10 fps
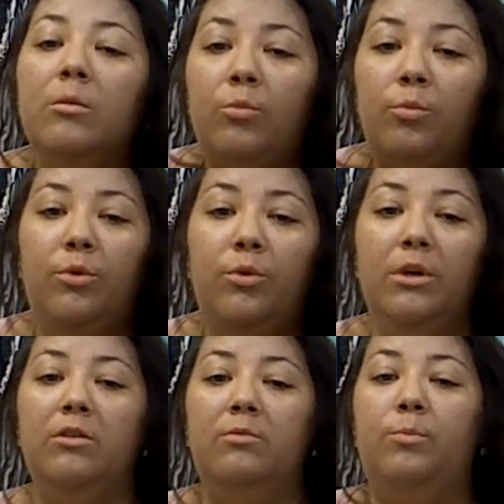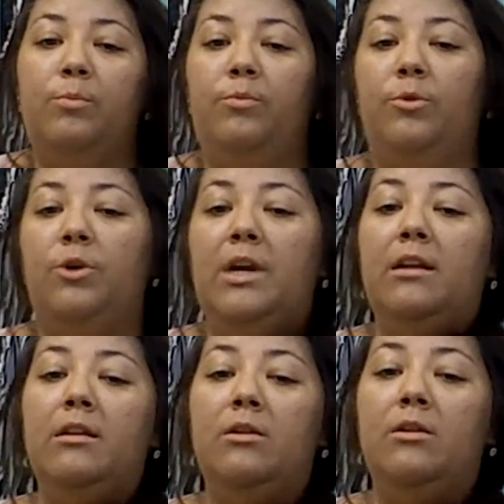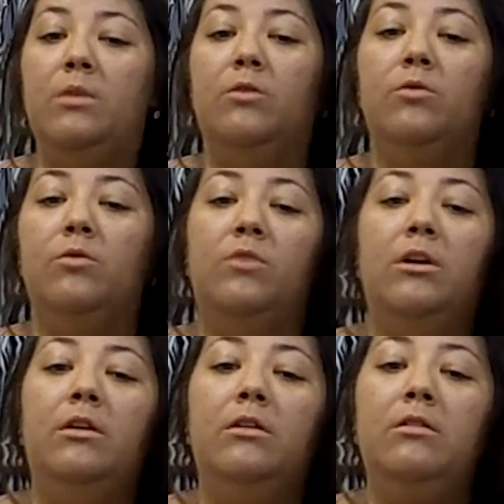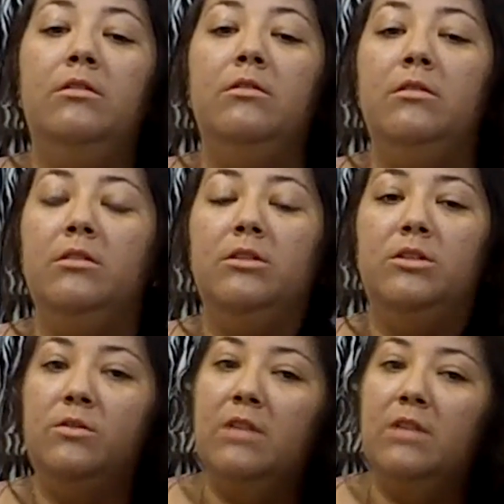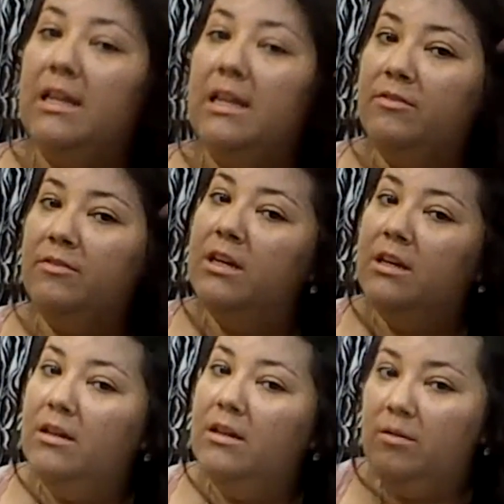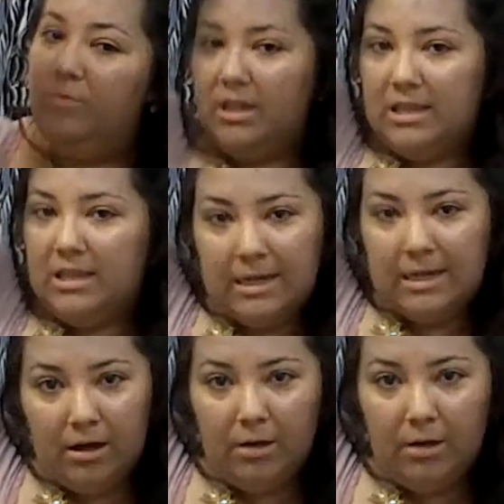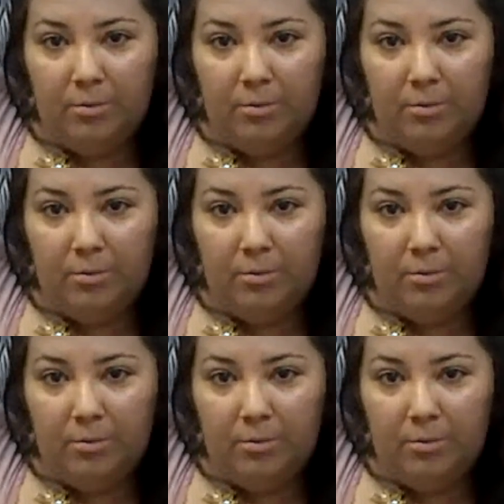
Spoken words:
bring your braid a little bit over to the left. Pick this hair up.